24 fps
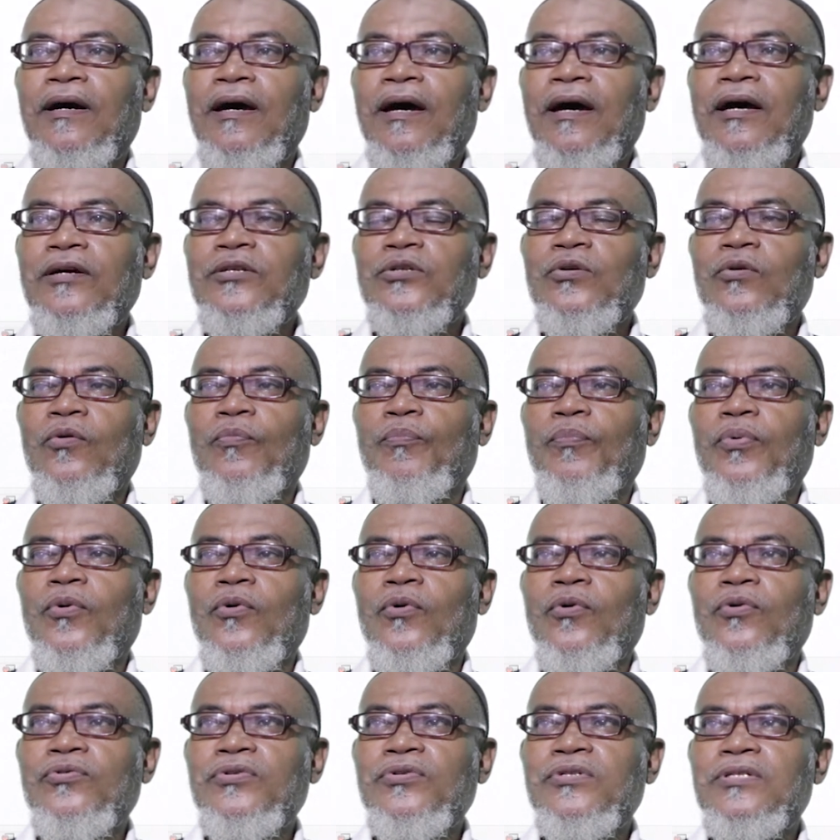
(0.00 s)
as
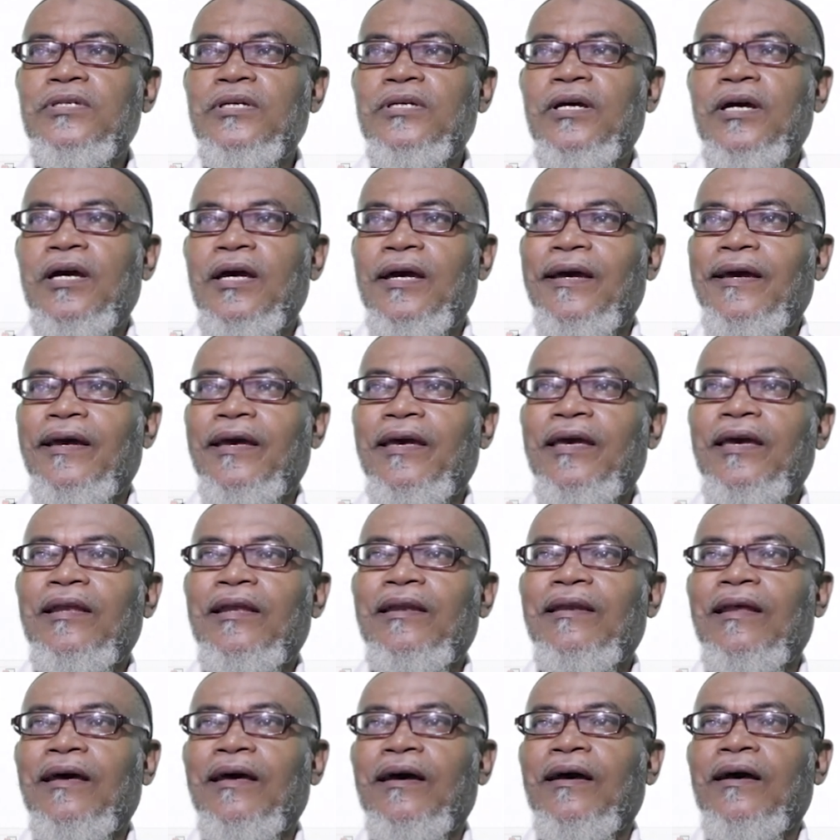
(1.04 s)
opposed
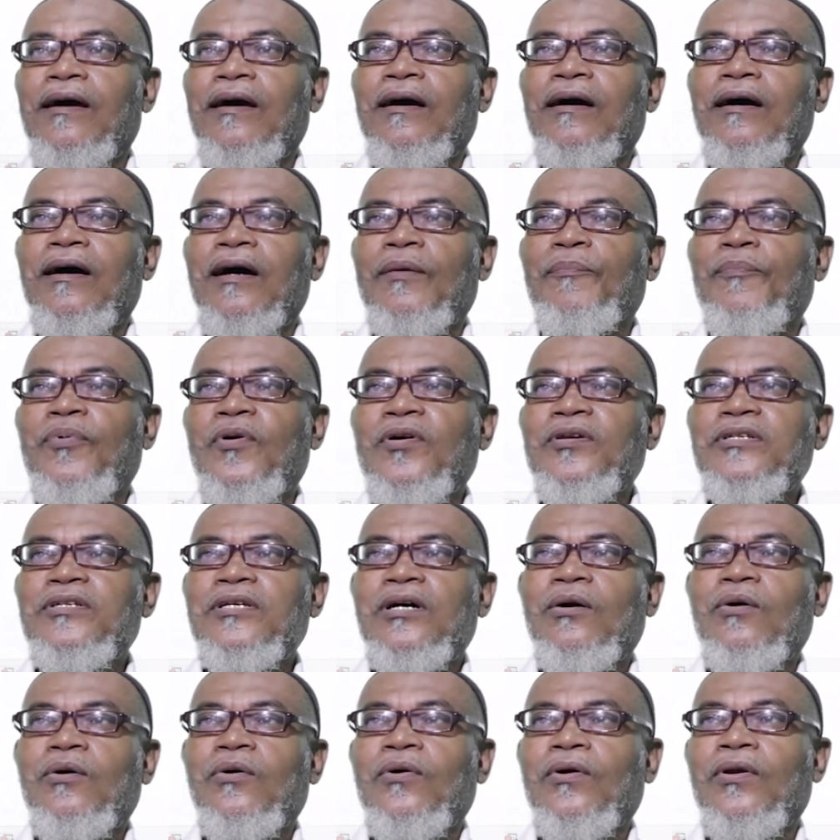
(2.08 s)
in a
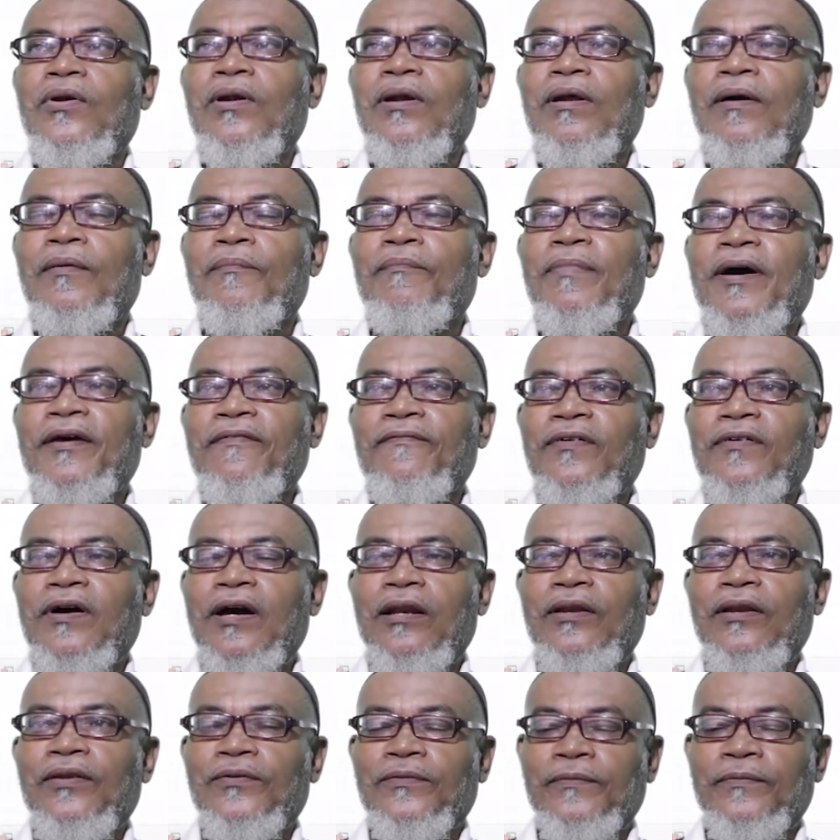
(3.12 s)
pointer call by
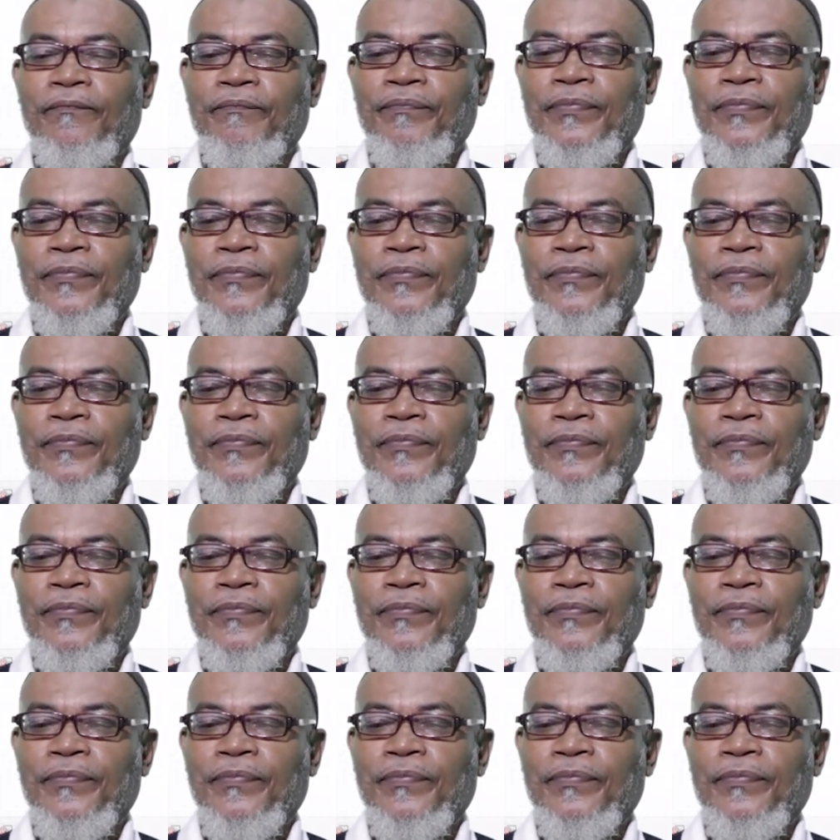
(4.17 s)
value.